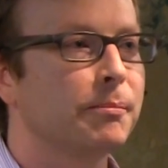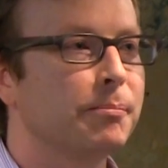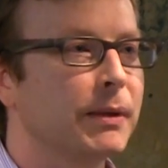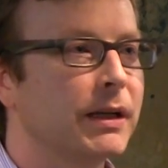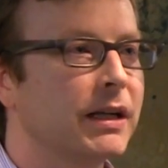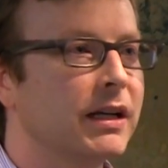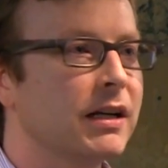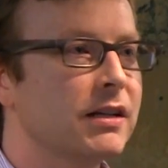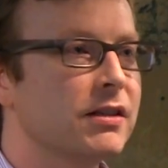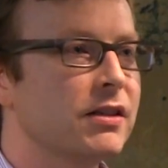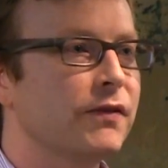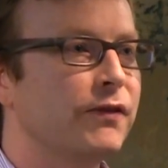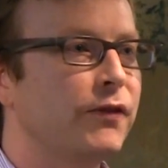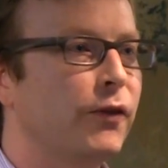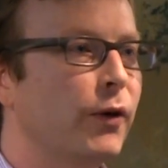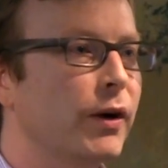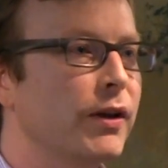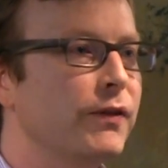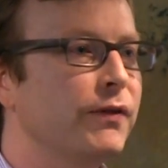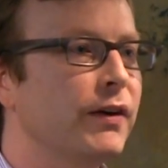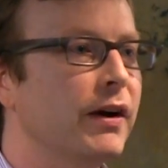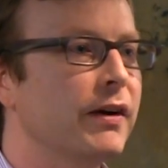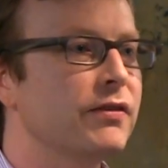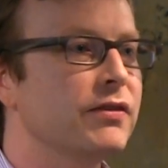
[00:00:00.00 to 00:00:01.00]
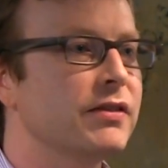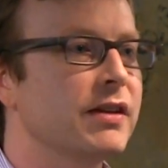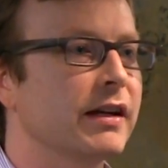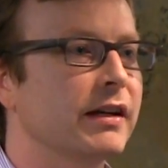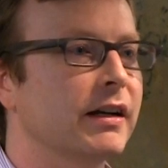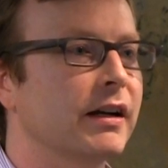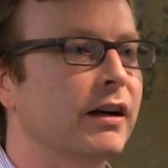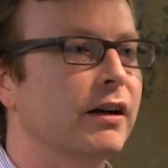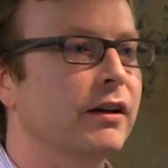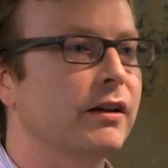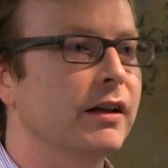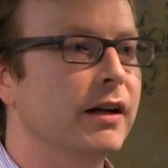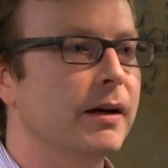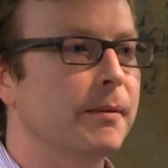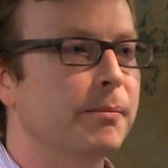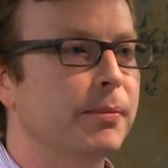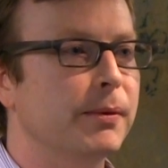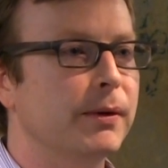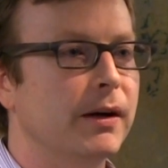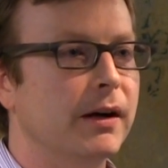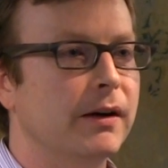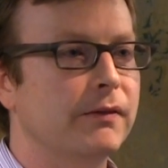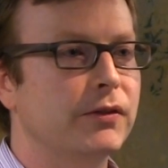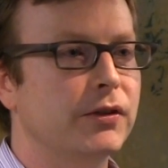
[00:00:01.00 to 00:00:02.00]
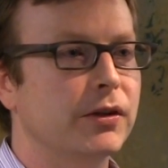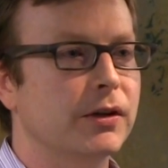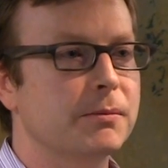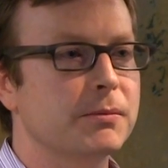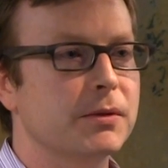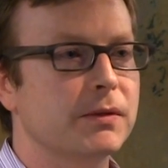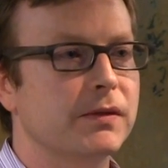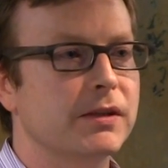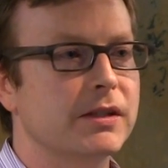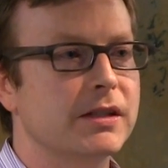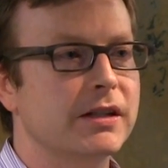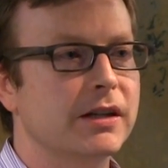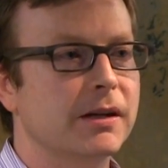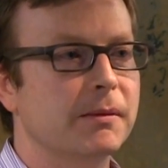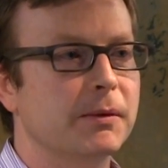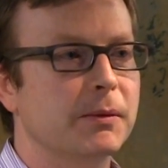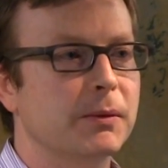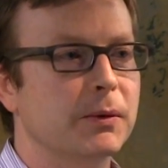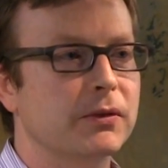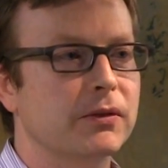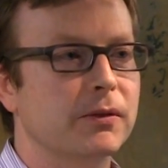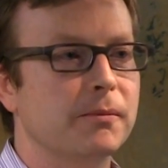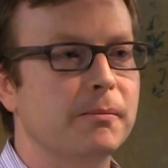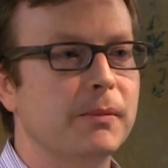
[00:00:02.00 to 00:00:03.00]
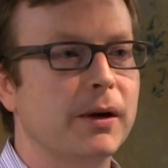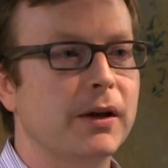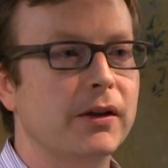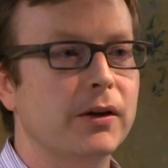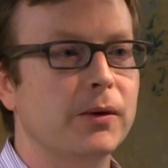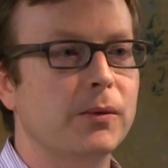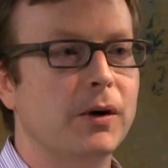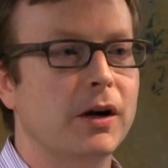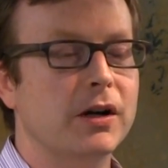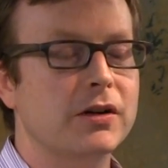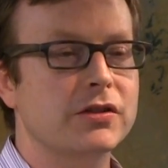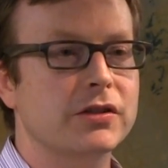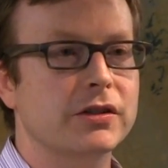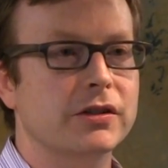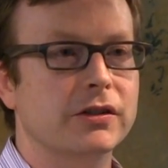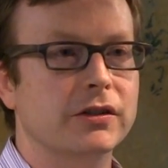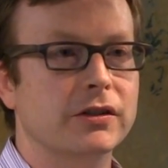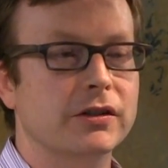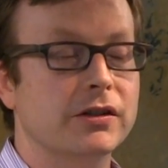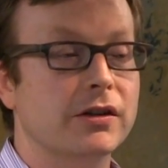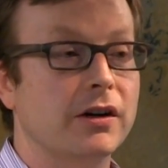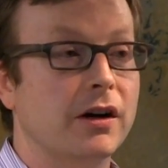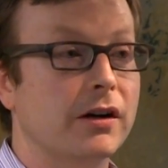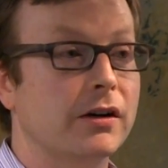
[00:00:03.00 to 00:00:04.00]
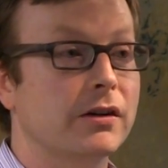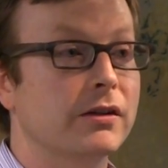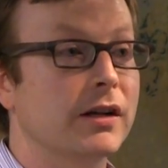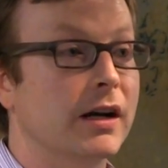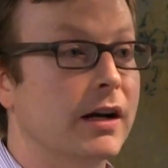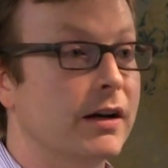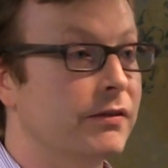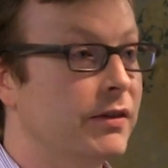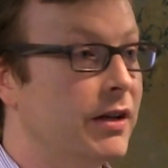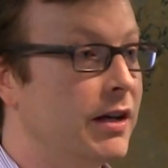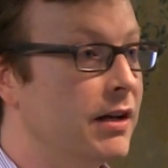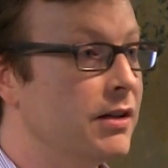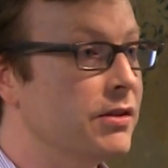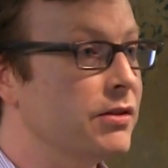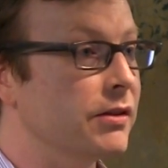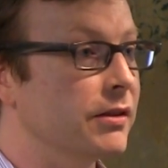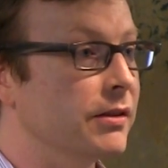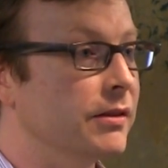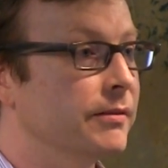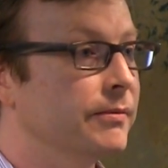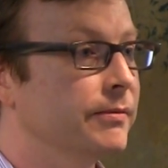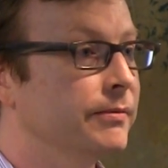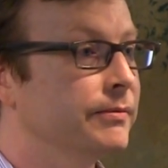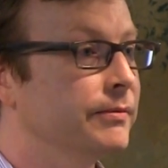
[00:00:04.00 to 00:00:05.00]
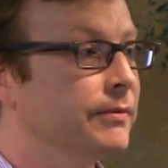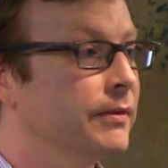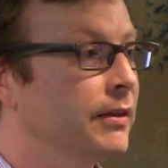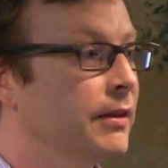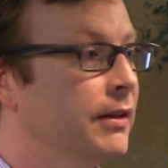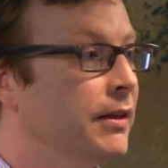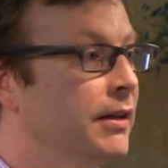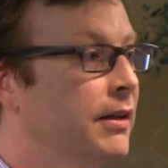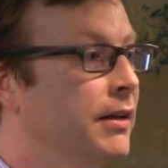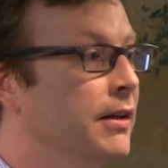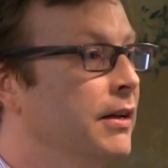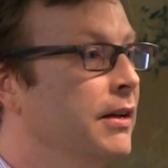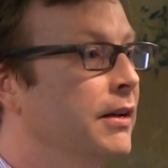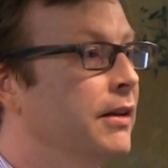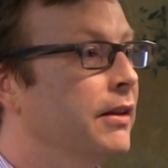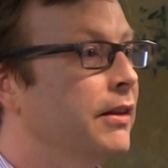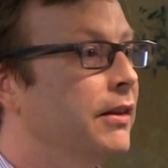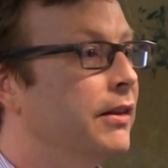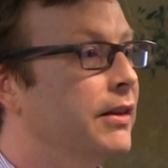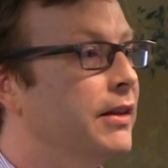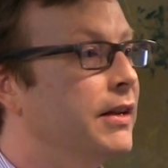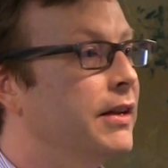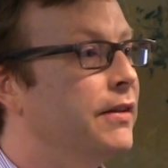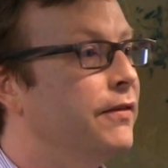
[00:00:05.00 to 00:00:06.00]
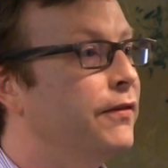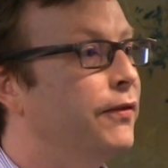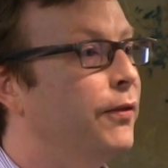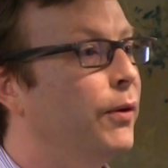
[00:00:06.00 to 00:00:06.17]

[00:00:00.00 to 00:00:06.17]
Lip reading: Because the 45-second clip of Terms of Endearment was a mother watching her daughter die of cancer. The